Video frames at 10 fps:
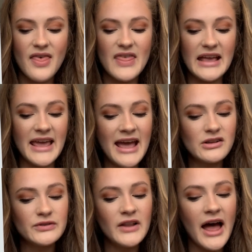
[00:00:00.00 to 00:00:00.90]
They can't
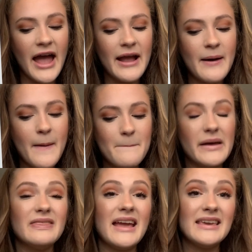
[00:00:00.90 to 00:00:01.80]
fly,
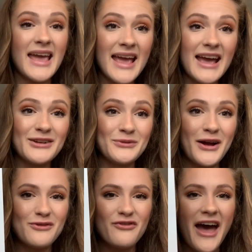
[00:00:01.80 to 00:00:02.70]
but they can
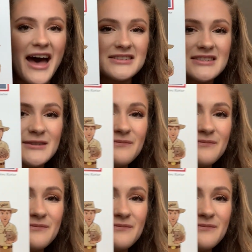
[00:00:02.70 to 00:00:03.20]
run fast.